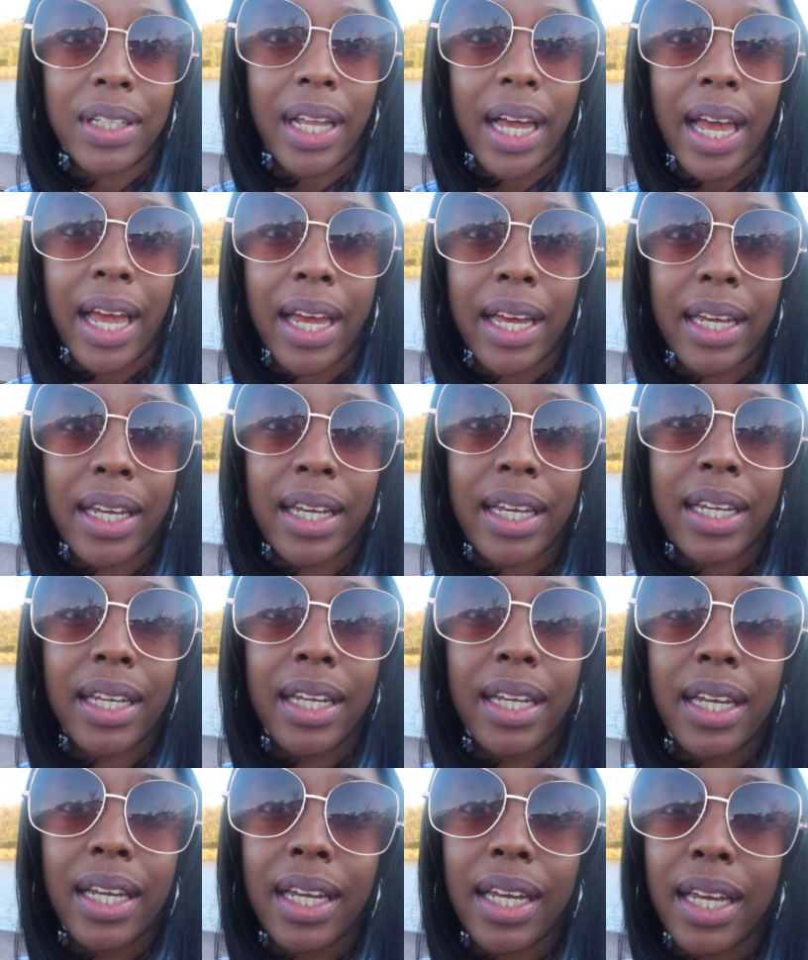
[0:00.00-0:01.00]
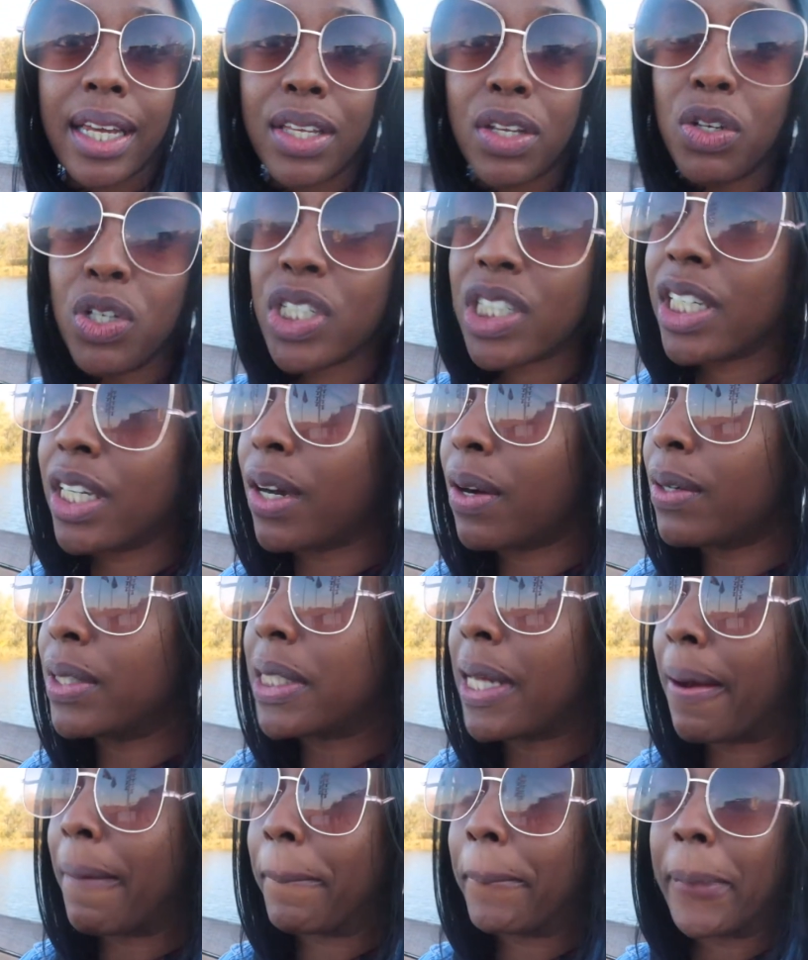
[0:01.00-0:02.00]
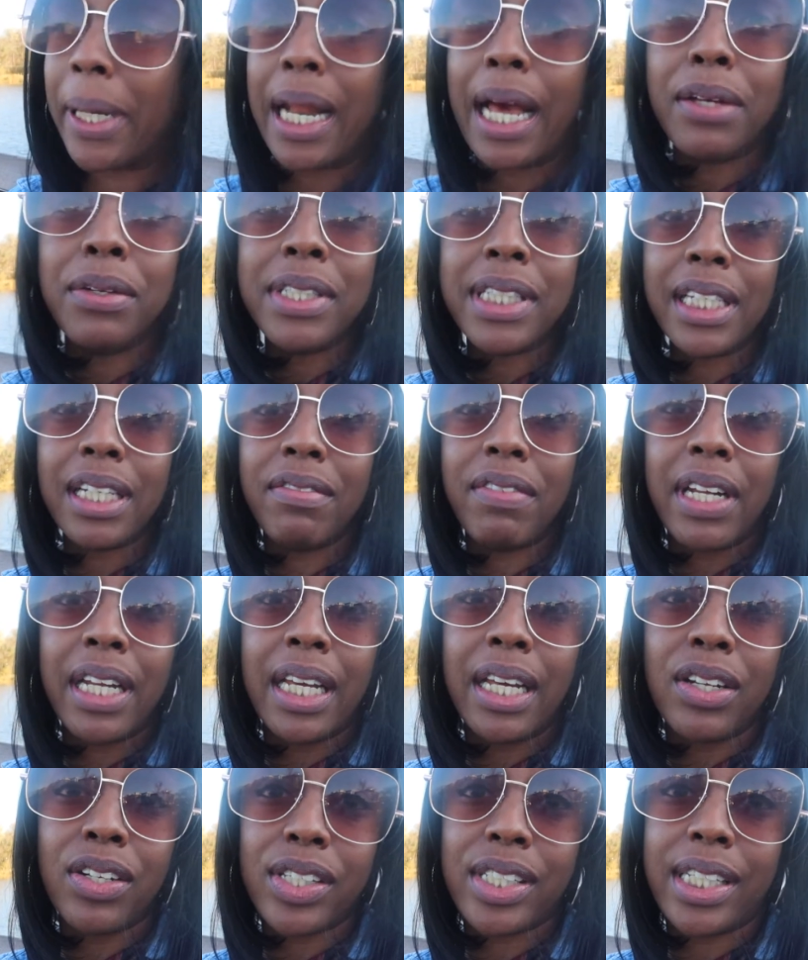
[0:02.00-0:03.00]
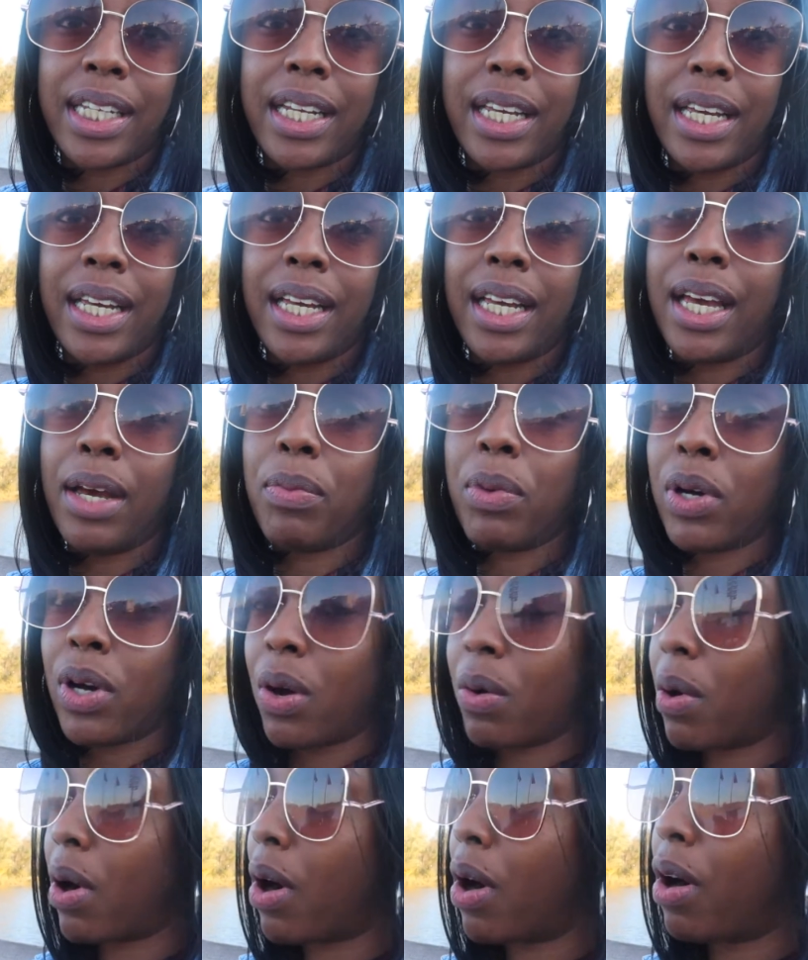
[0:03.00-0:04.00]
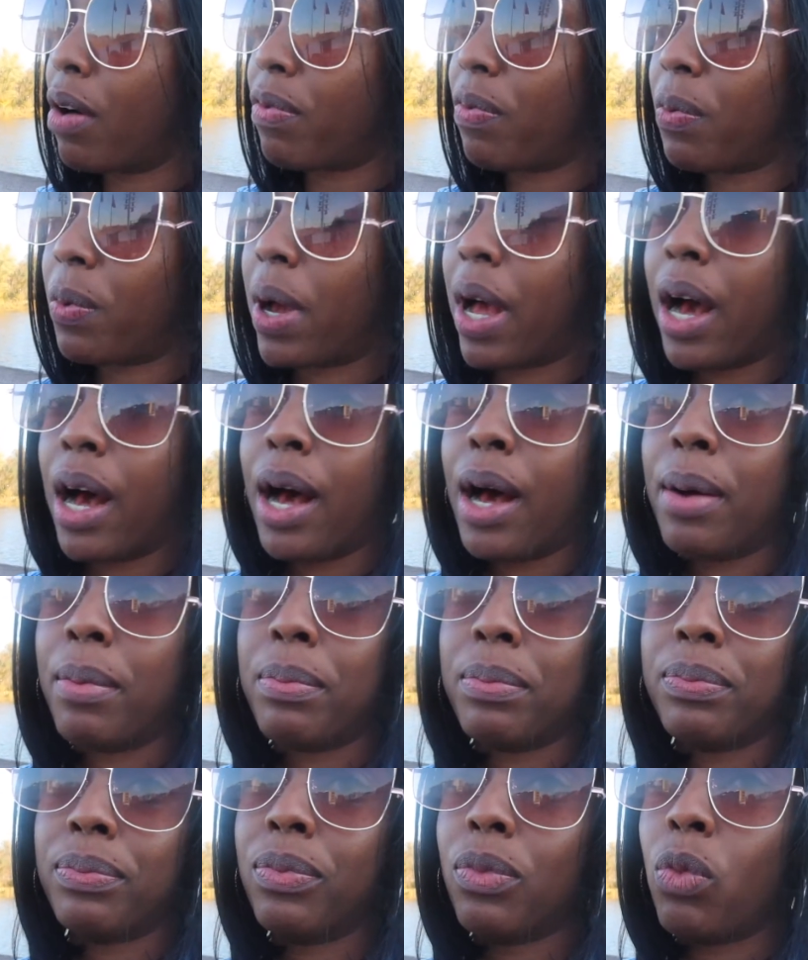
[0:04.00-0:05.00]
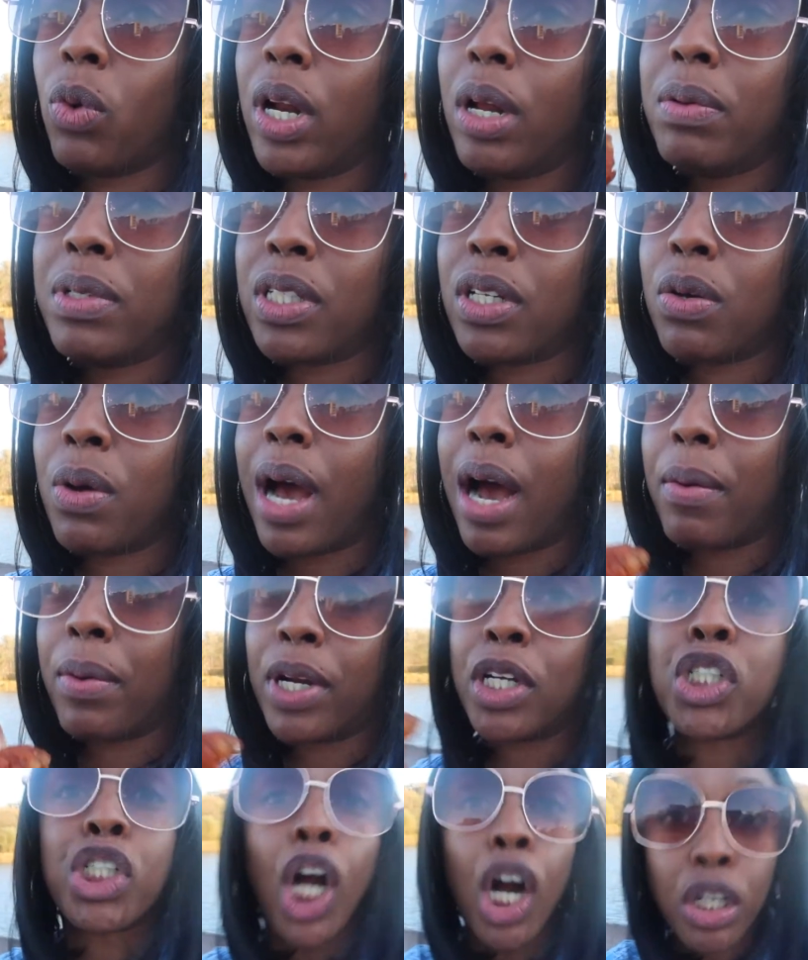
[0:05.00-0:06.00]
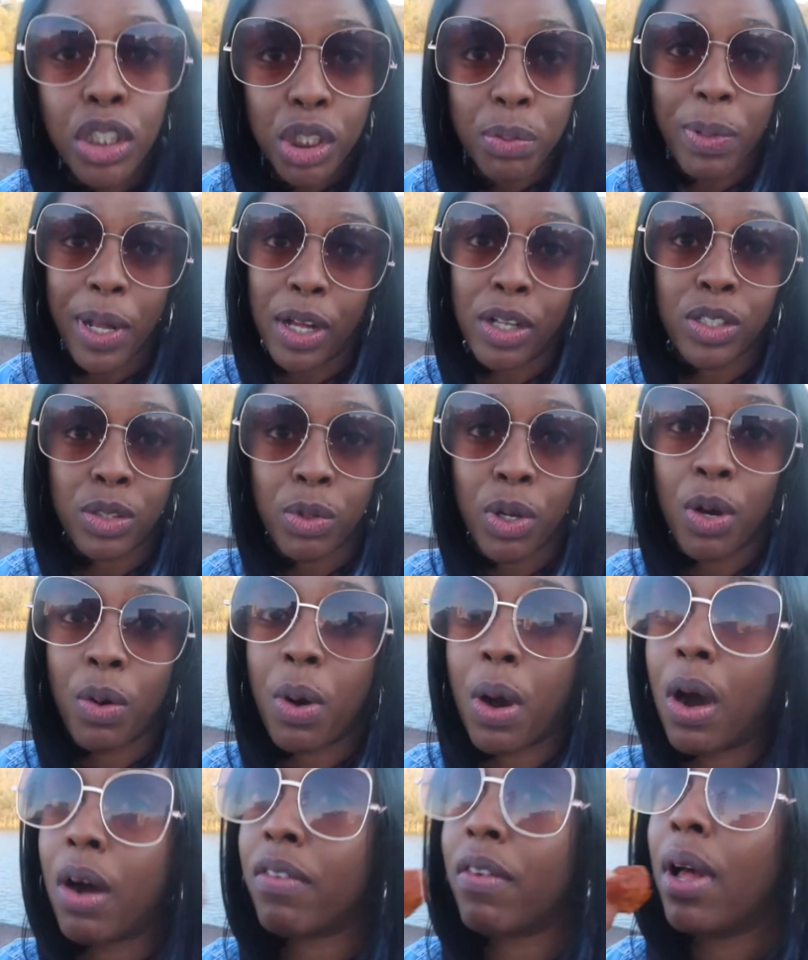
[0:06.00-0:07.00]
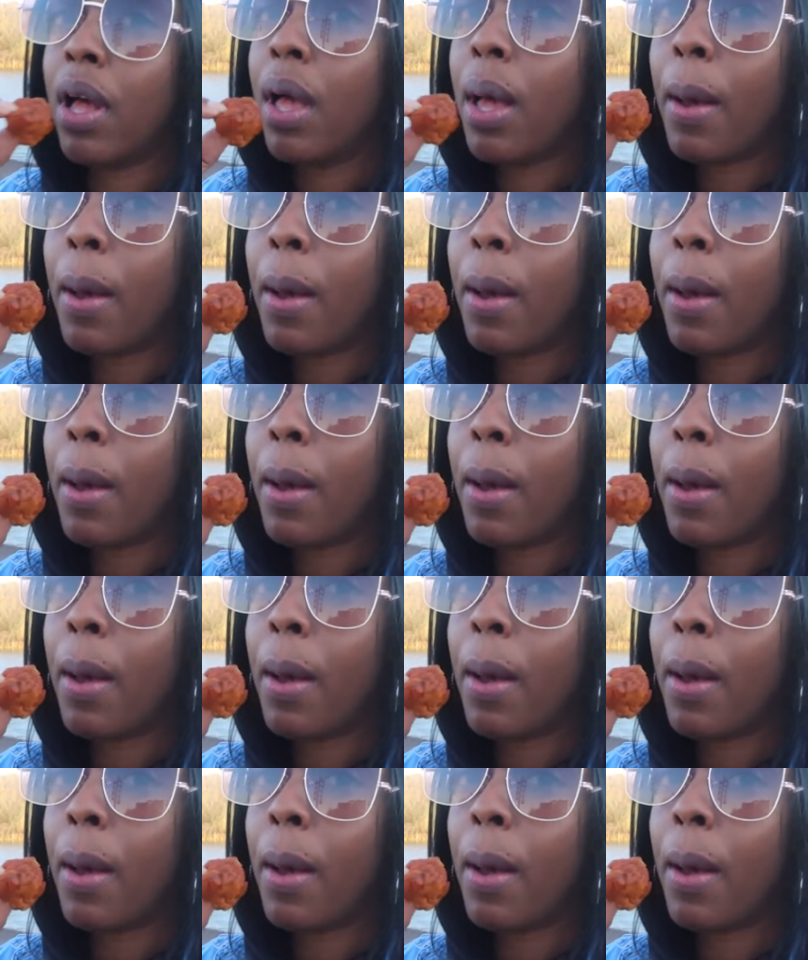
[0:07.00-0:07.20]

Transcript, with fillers: Like, it usually goes off, when I used to live in the inner city, it would go off um, when it was a new hour. The church bells would go off.